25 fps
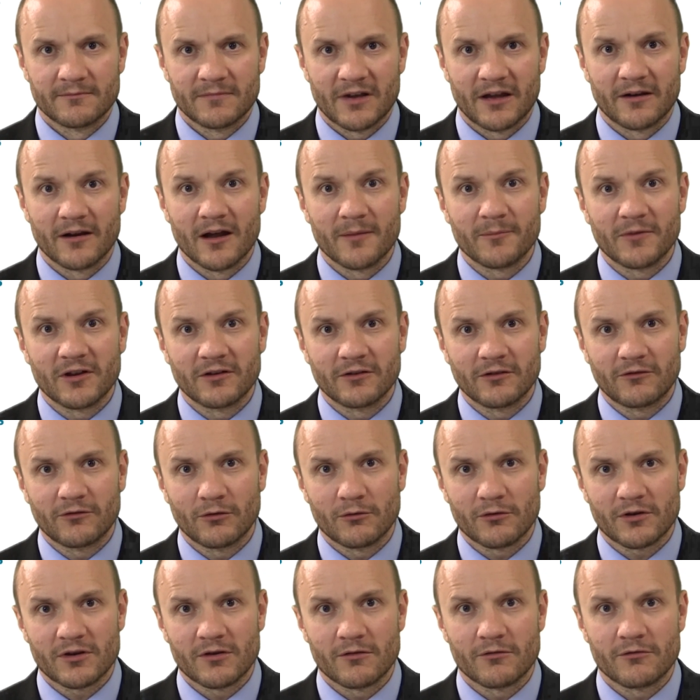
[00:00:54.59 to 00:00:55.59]
And I'm going to
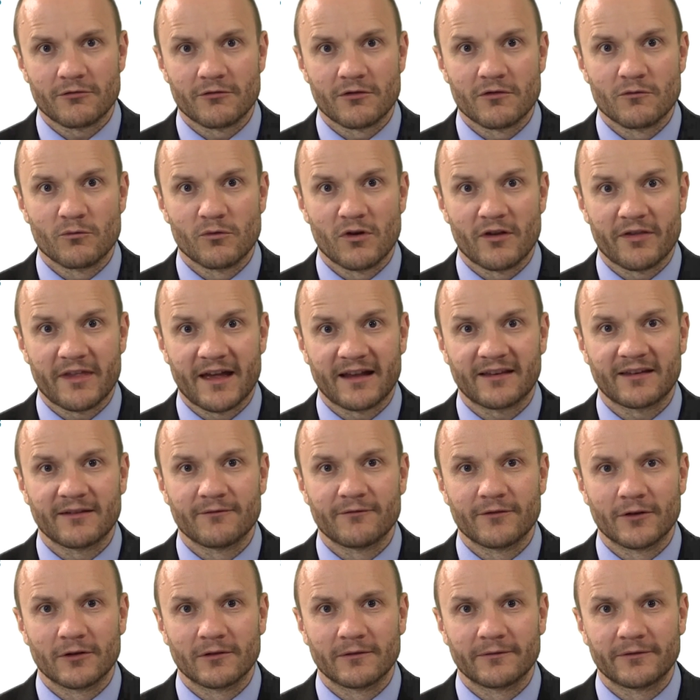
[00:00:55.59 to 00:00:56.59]
talk you through what that
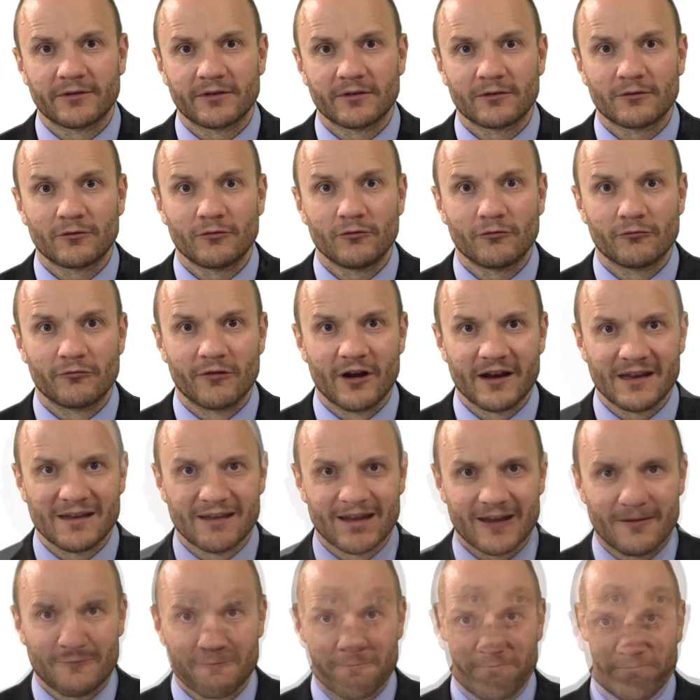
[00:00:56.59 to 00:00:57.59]
involves right
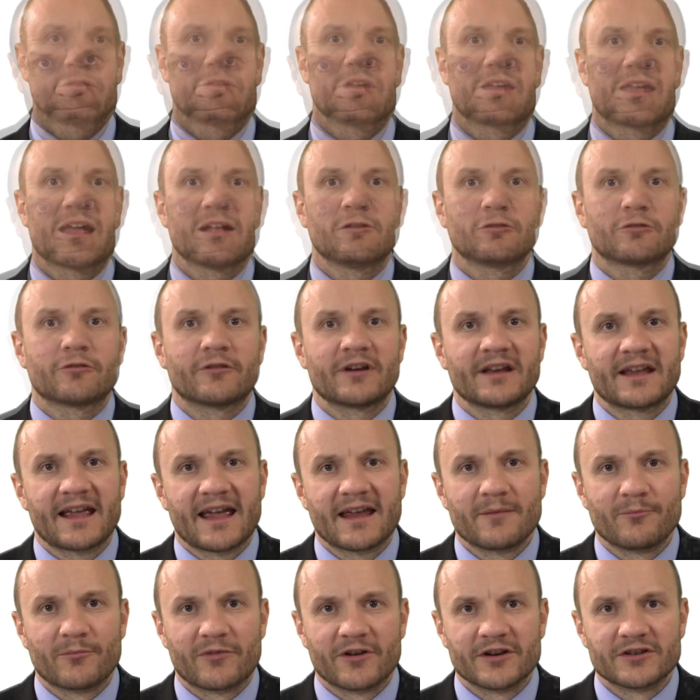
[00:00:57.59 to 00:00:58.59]
now. The
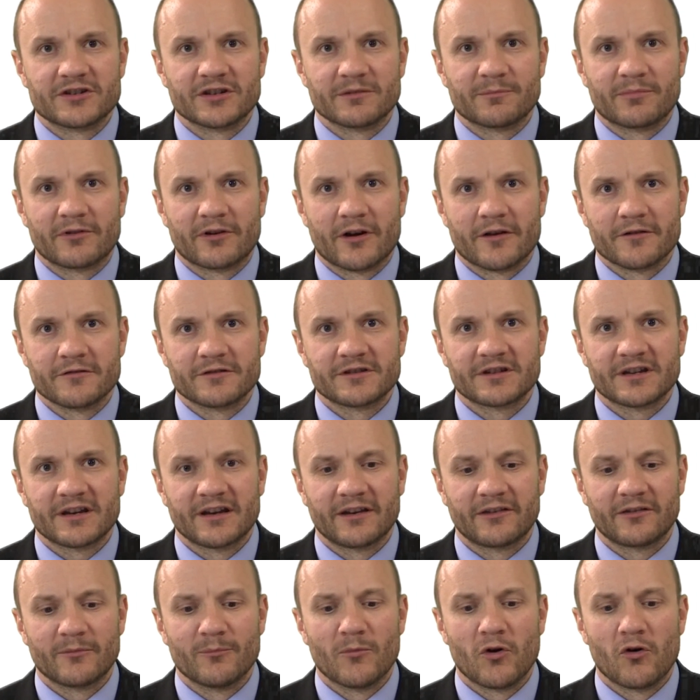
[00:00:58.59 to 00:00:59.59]
Calgary-Cambridge approach
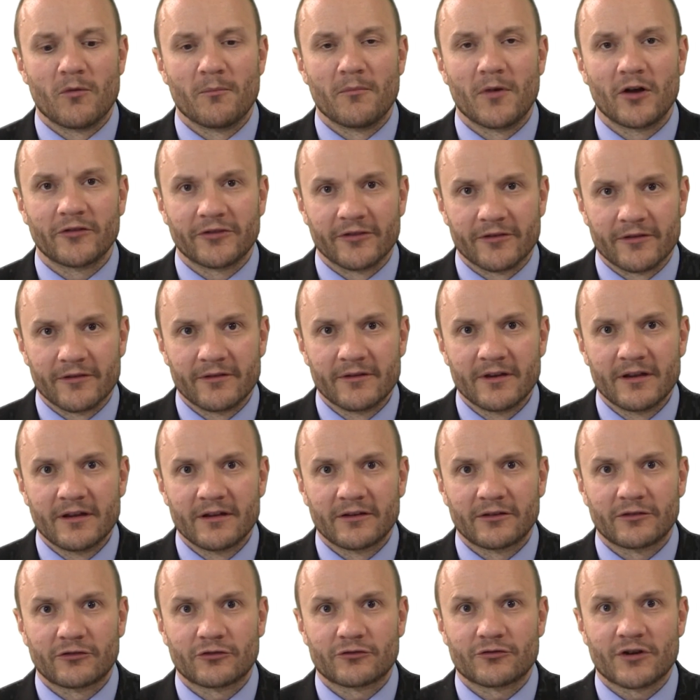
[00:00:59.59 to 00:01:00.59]
is a more modern,
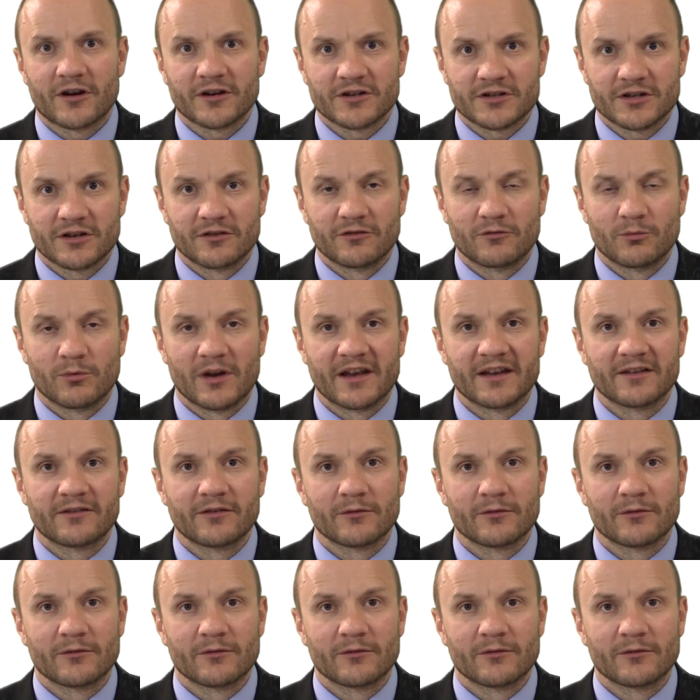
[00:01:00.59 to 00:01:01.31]
structured way